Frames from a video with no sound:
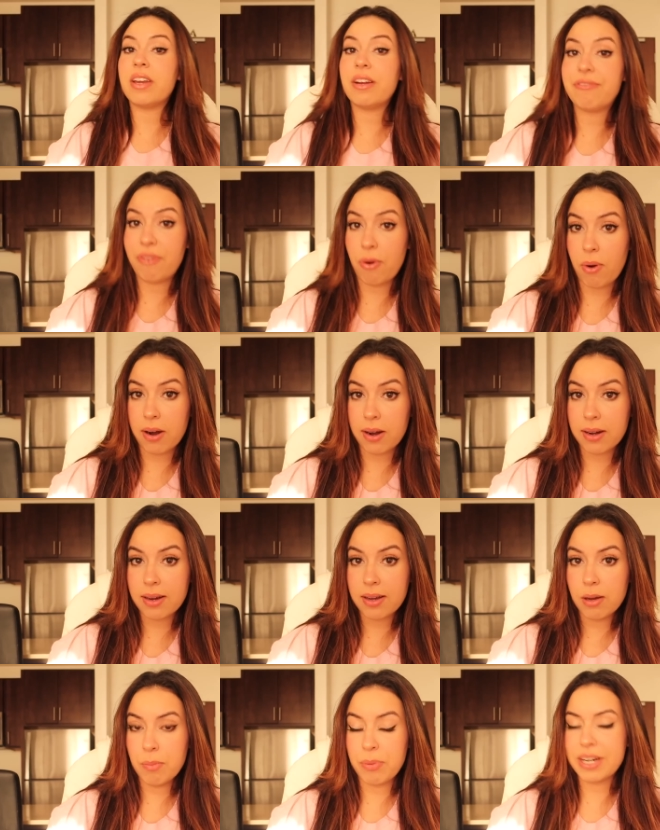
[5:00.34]
than a four,
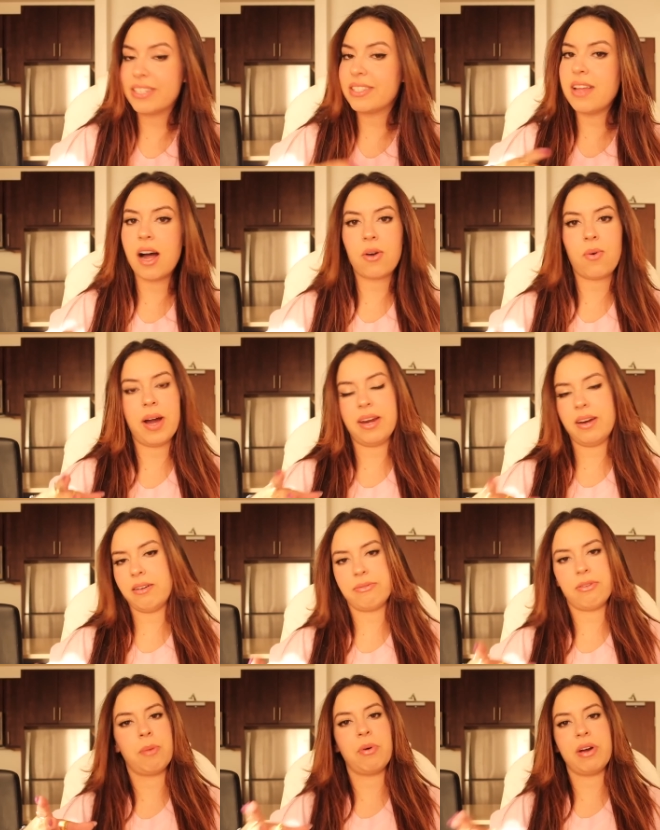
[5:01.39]
but it's not quite at
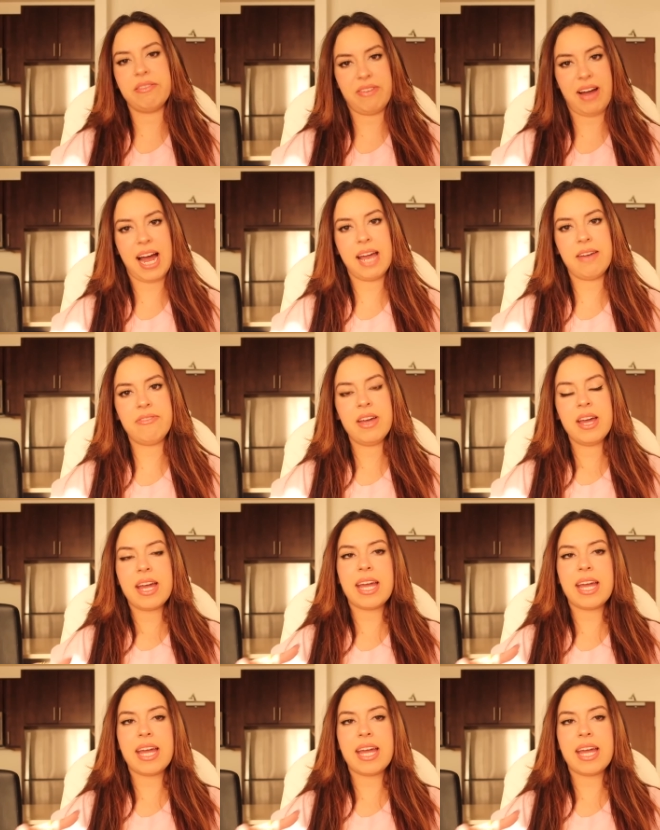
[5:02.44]
a 4.5.